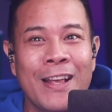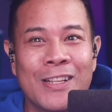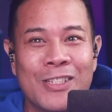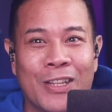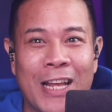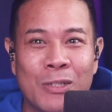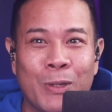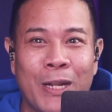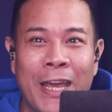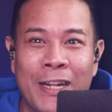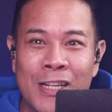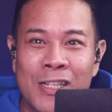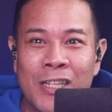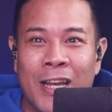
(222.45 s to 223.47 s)
So that's when I
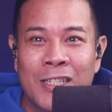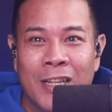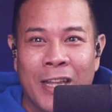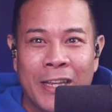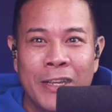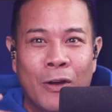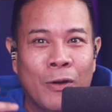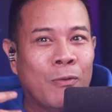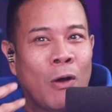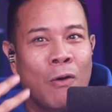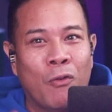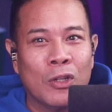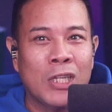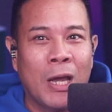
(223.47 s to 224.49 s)
decided to like, you know, go
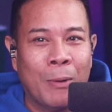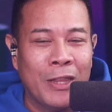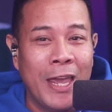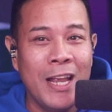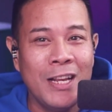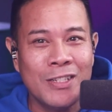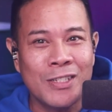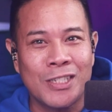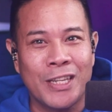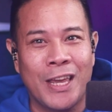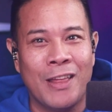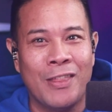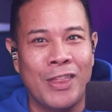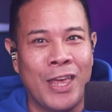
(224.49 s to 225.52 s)
full time on the agency.
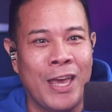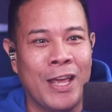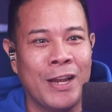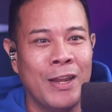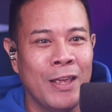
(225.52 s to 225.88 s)
And then